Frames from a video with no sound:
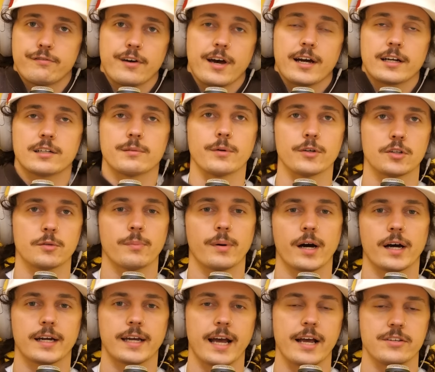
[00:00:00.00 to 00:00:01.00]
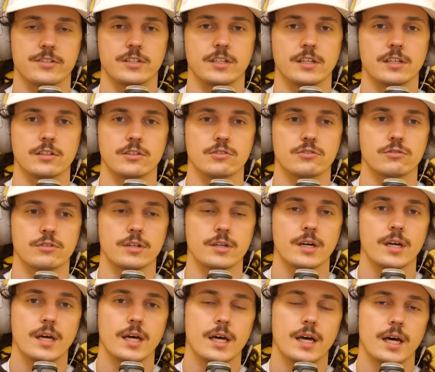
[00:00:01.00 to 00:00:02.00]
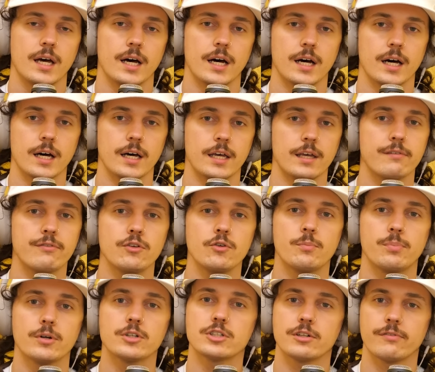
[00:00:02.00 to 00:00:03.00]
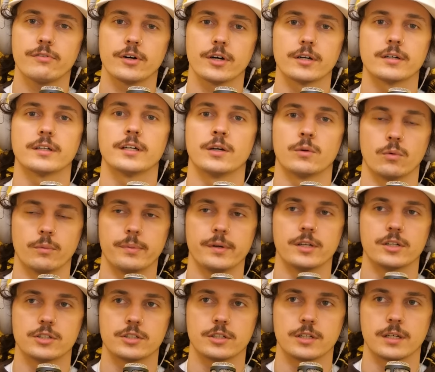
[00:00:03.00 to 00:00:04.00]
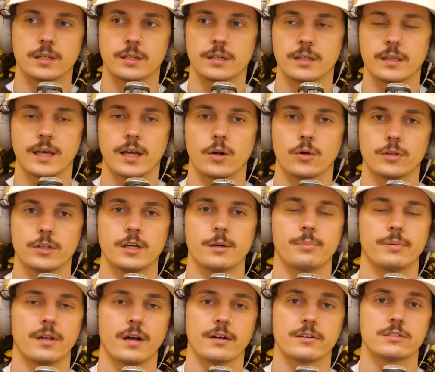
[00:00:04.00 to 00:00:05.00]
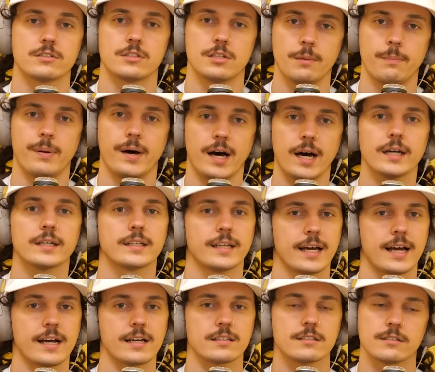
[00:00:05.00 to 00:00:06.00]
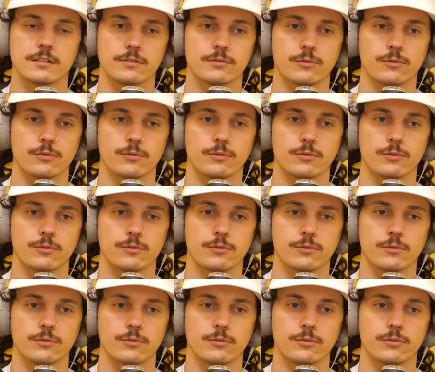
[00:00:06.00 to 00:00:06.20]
fact about the podcasting industry. If you push a fart, it will be a shit, and that only applies to podcasts,